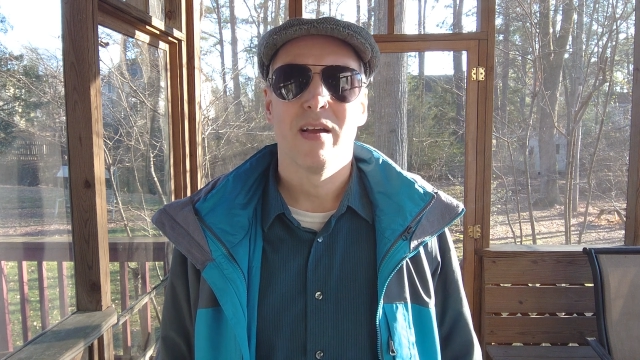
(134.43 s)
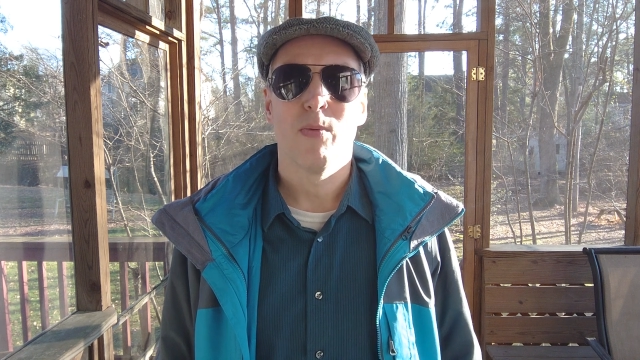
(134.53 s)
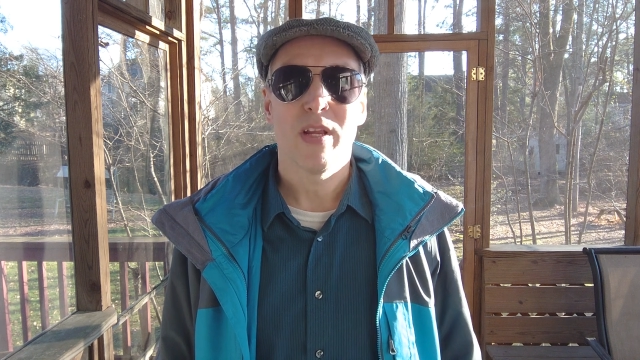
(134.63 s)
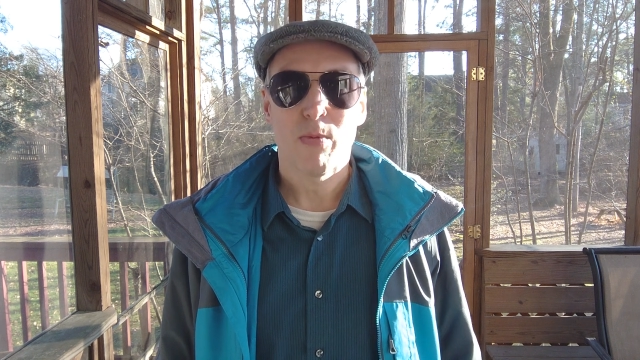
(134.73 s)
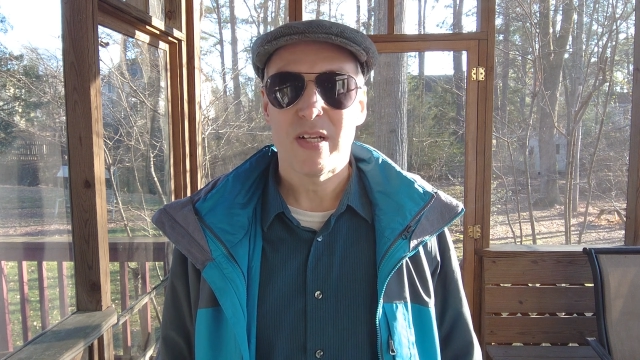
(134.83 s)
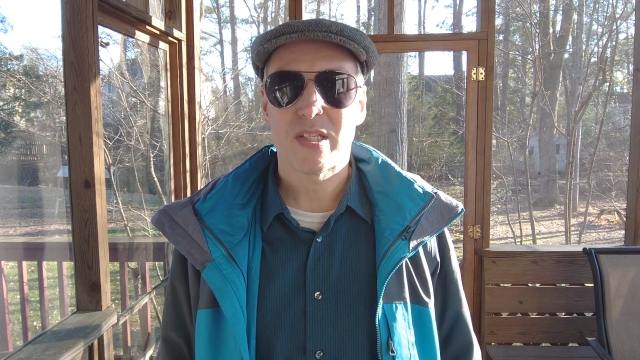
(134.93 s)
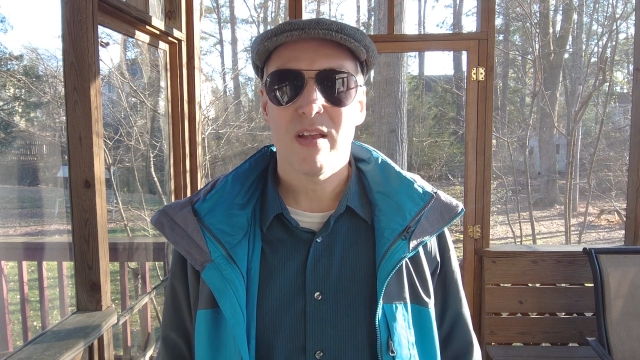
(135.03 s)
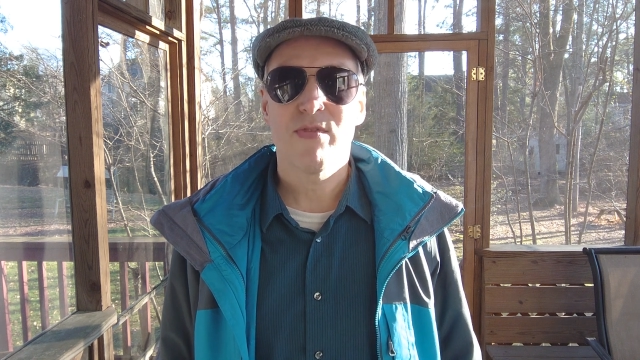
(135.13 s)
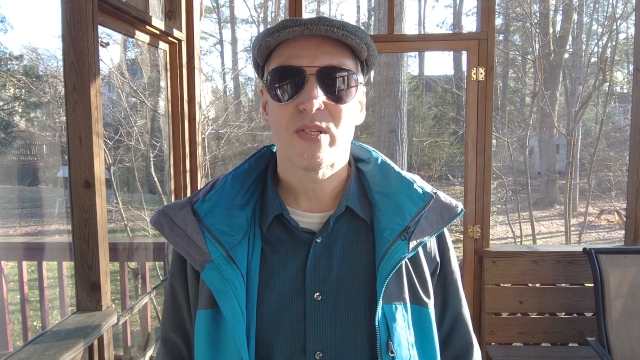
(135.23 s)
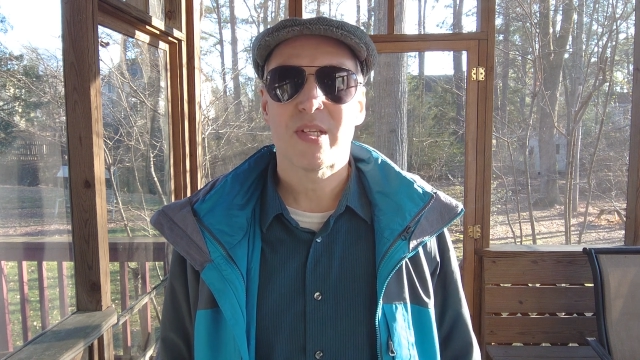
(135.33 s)
When you
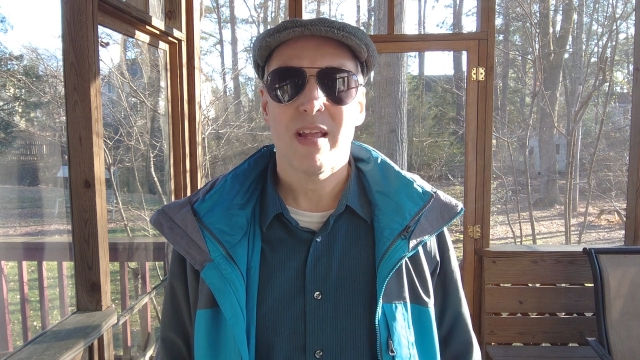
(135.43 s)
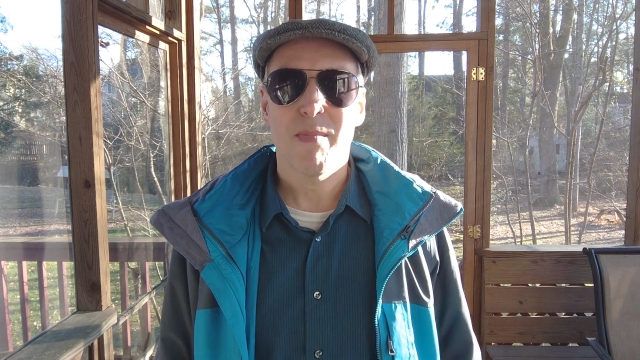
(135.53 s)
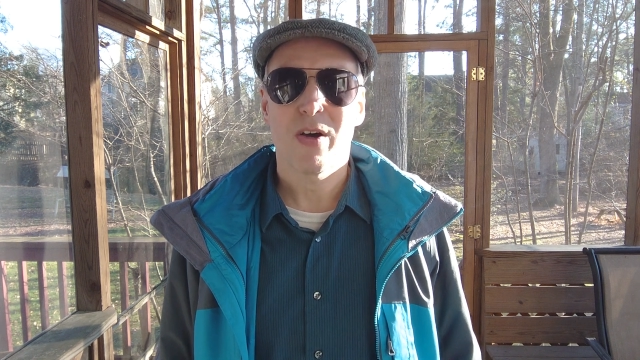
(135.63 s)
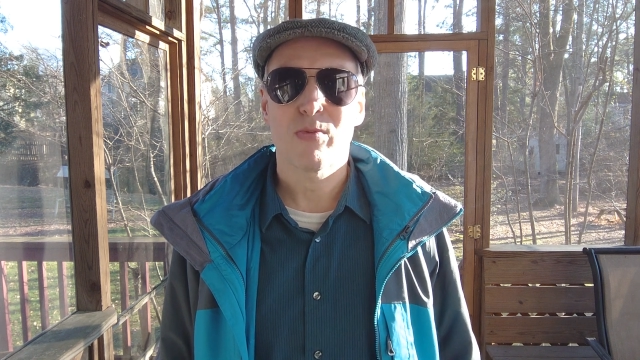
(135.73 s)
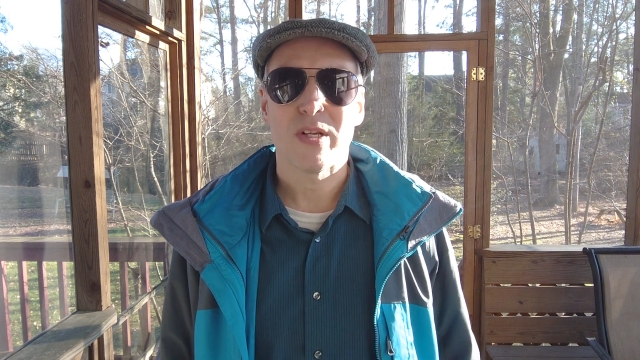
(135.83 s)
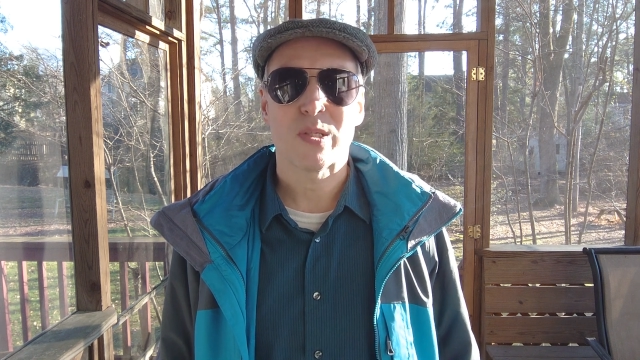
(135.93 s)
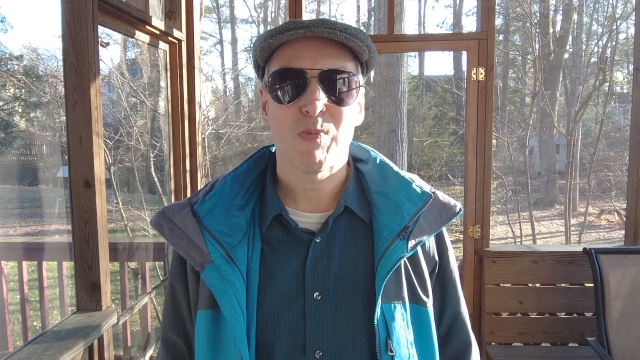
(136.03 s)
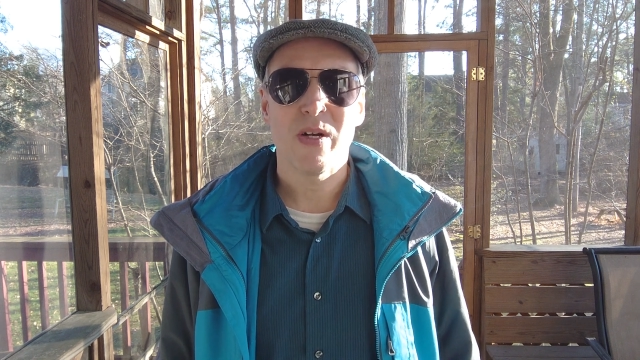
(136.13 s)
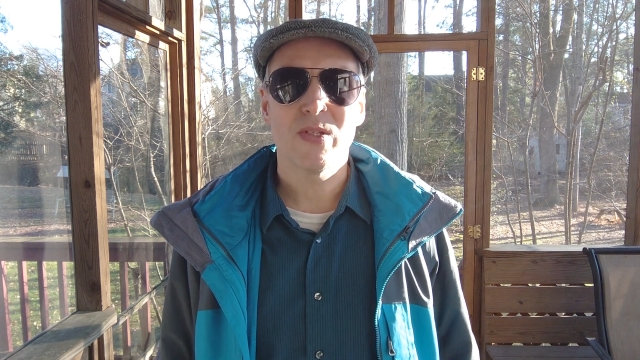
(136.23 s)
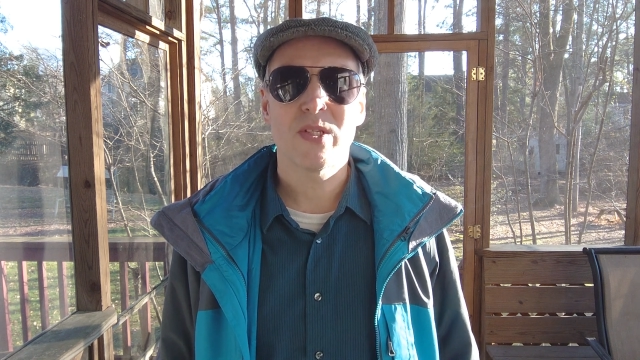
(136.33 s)
receive this email
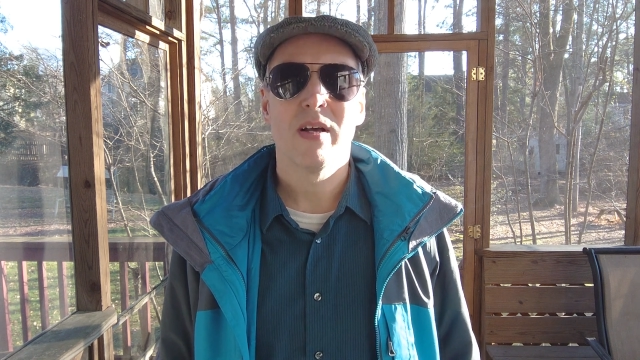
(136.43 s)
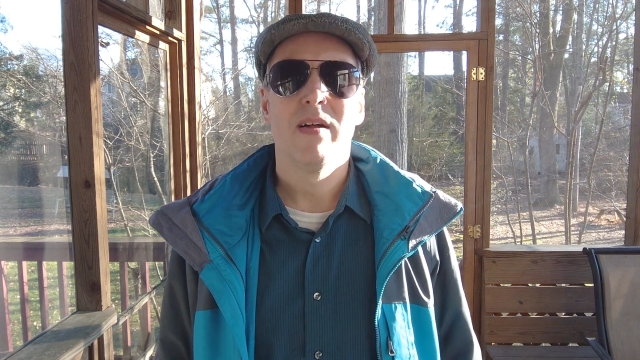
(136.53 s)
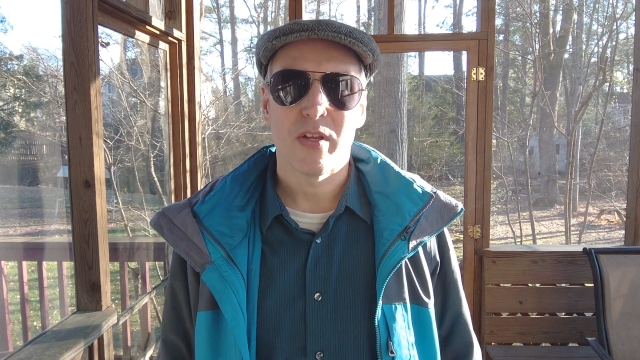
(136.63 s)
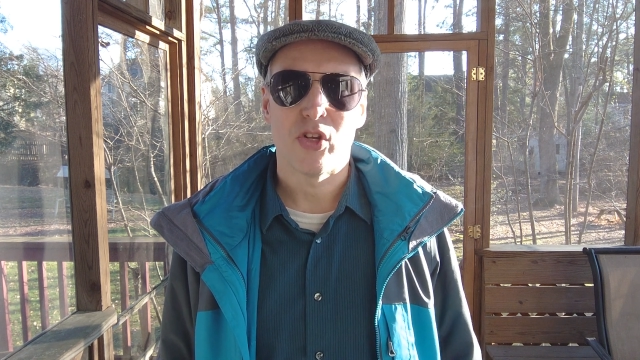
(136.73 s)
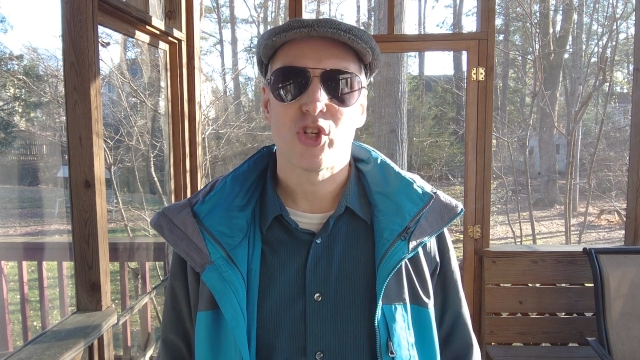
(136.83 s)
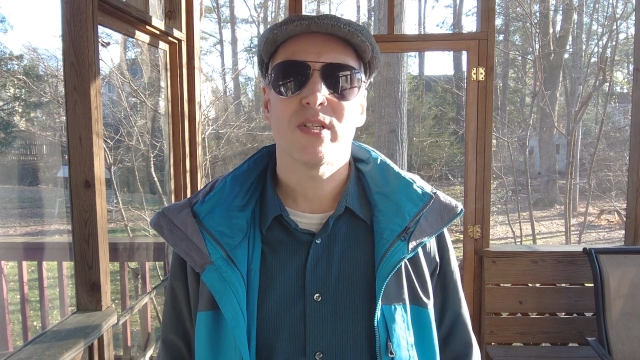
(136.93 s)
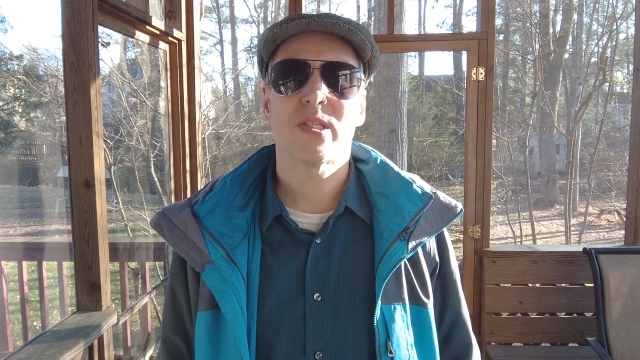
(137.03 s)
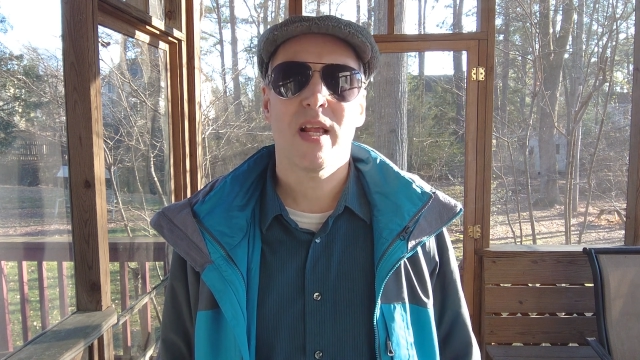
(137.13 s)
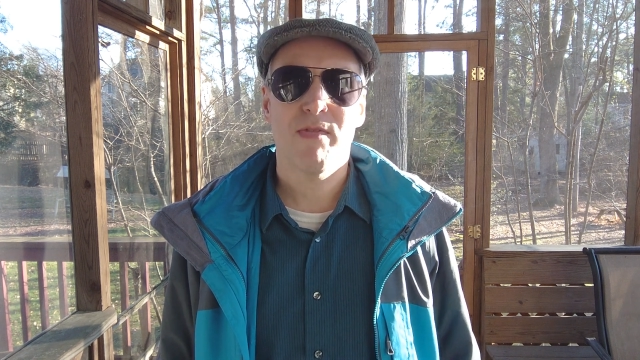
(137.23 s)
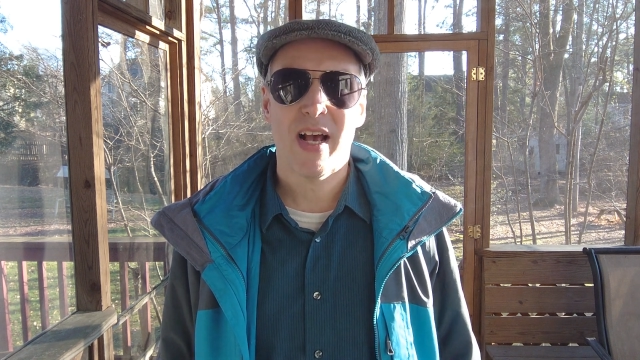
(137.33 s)
response,
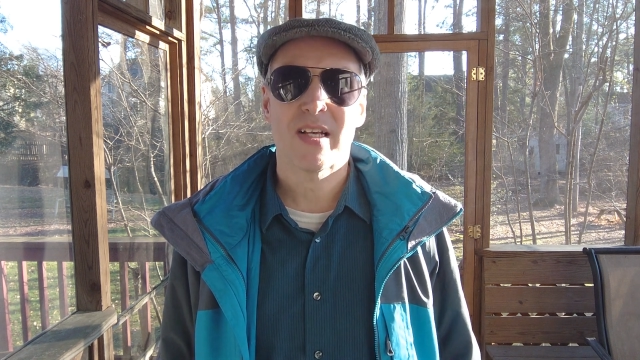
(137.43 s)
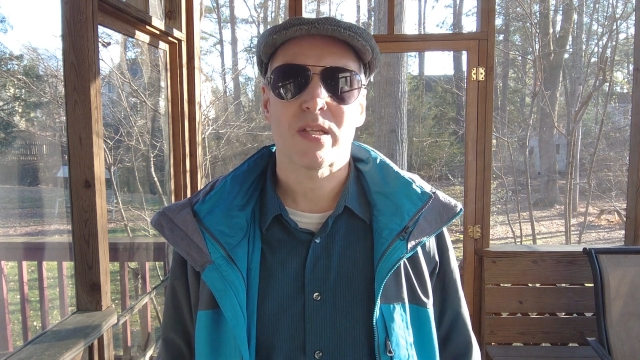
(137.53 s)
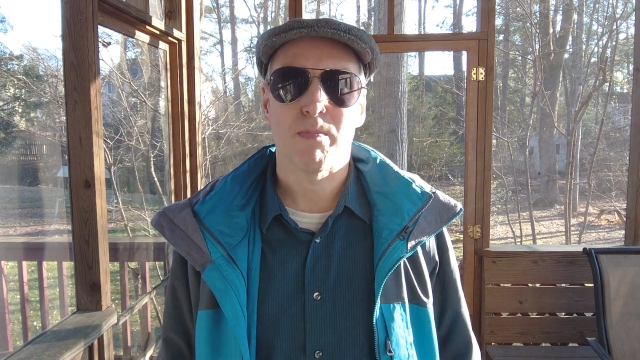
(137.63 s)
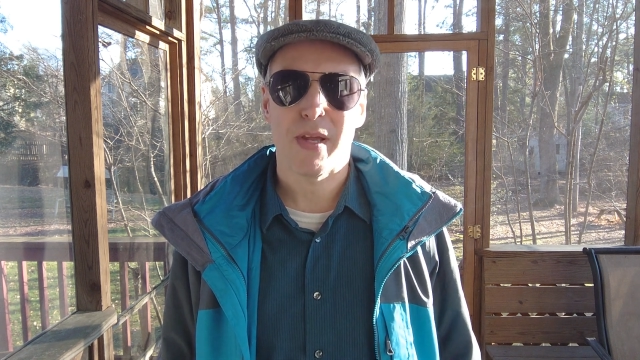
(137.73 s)
just save it as a